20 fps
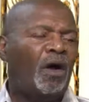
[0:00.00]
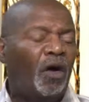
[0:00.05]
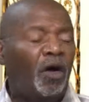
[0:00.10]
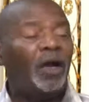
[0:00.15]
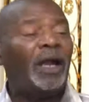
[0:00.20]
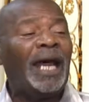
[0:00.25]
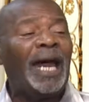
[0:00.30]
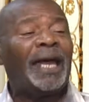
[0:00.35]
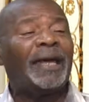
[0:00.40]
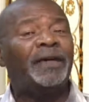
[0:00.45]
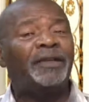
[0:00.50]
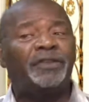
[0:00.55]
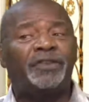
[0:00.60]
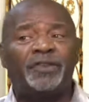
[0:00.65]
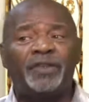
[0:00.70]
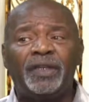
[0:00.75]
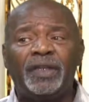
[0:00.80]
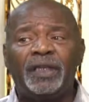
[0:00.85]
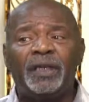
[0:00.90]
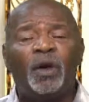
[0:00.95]
All I could
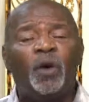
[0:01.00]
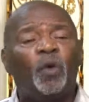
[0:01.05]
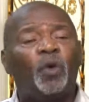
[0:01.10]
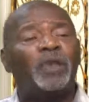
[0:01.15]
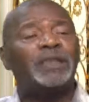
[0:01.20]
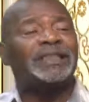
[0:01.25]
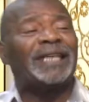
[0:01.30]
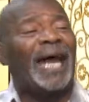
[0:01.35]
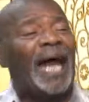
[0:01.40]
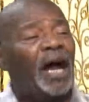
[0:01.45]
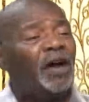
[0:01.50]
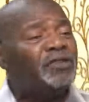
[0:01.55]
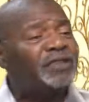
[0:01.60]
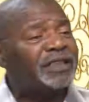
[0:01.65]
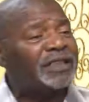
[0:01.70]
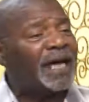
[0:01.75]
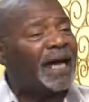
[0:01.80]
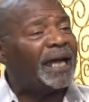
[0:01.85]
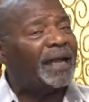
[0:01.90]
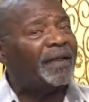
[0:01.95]
see was
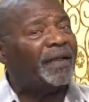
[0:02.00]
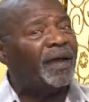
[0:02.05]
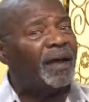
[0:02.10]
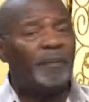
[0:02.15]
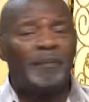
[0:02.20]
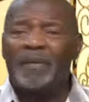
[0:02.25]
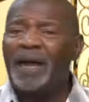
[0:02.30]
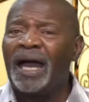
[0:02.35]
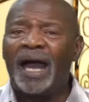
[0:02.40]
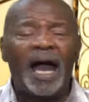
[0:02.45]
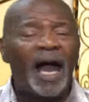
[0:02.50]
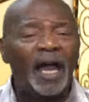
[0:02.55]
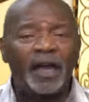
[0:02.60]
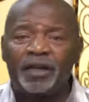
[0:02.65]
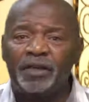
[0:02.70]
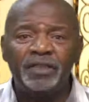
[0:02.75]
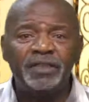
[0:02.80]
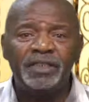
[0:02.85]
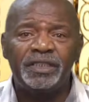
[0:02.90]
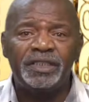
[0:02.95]
outside of them. I
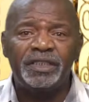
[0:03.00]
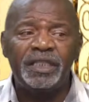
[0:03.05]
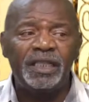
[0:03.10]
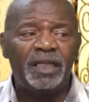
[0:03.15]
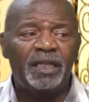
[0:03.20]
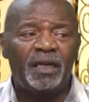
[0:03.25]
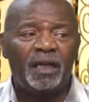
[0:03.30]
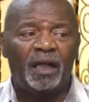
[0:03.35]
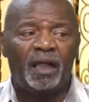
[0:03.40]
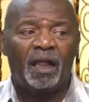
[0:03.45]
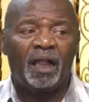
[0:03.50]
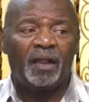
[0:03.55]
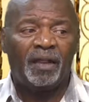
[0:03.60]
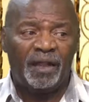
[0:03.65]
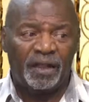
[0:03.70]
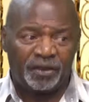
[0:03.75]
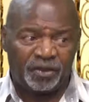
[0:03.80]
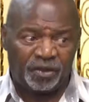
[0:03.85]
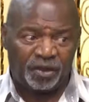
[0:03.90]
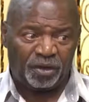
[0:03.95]
couldn't see
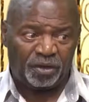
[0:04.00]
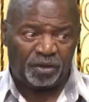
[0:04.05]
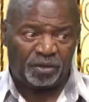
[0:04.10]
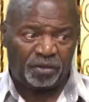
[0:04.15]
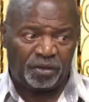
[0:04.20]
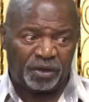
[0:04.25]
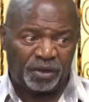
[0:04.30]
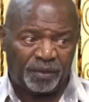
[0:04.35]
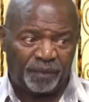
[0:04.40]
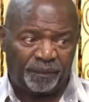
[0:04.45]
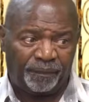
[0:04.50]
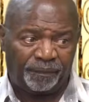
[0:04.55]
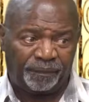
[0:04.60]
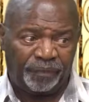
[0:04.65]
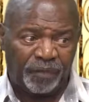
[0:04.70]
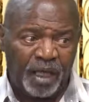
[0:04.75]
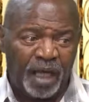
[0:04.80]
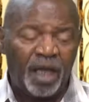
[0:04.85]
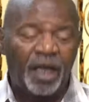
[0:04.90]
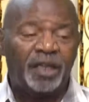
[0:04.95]
their souls.
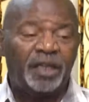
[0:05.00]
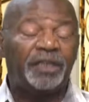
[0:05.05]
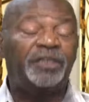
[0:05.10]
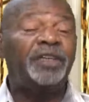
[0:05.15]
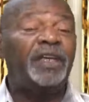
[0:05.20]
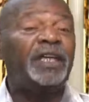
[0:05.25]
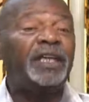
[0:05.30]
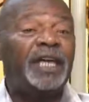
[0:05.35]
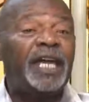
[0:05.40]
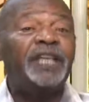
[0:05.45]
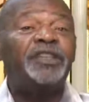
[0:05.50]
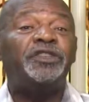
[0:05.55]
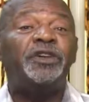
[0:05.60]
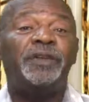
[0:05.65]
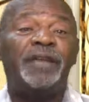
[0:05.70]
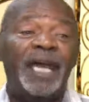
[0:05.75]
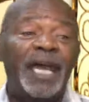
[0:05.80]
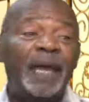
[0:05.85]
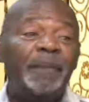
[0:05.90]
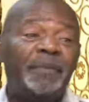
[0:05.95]
You see, to get
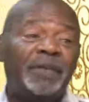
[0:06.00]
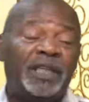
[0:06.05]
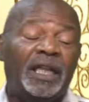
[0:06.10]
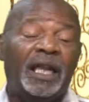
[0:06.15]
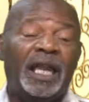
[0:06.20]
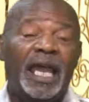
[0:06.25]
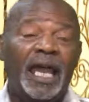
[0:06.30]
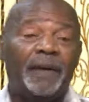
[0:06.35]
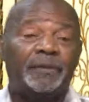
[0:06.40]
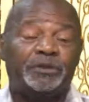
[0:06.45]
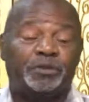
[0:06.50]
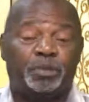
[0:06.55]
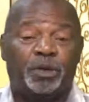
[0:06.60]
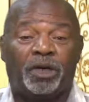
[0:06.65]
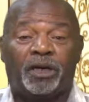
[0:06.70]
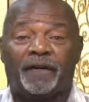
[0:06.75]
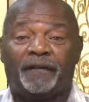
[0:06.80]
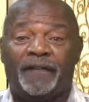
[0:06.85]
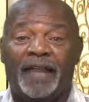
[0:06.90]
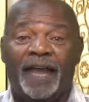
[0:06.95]
your name in the Lamb's
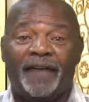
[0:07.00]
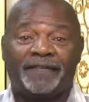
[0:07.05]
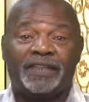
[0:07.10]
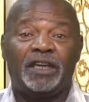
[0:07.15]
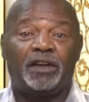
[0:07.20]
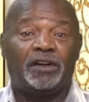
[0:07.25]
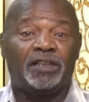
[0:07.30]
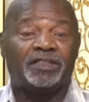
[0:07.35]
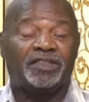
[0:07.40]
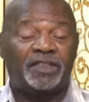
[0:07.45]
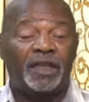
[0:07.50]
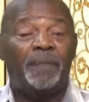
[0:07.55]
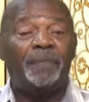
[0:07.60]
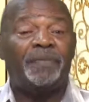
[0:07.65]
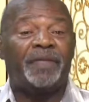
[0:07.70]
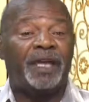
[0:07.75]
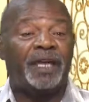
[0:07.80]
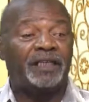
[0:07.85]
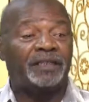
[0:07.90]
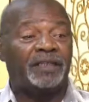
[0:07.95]
Book of Life, there are
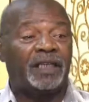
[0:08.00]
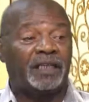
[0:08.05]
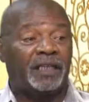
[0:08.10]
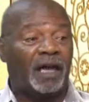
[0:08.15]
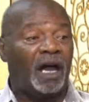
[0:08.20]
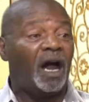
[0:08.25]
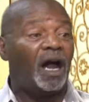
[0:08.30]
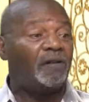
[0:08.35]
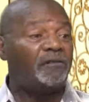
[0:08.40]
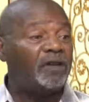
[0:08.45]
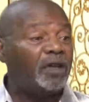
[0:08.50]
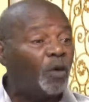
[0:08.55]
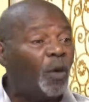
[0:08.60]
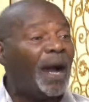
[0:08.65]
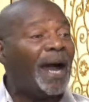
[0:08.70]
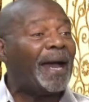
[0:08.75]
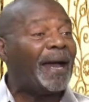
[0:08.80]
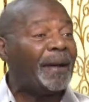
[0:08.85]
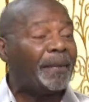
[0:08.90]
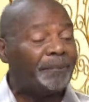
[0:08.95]
some things that God
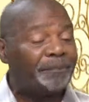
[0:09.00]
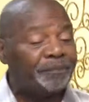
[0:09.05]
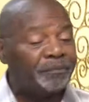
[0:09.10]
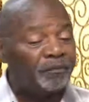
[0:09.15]
requires.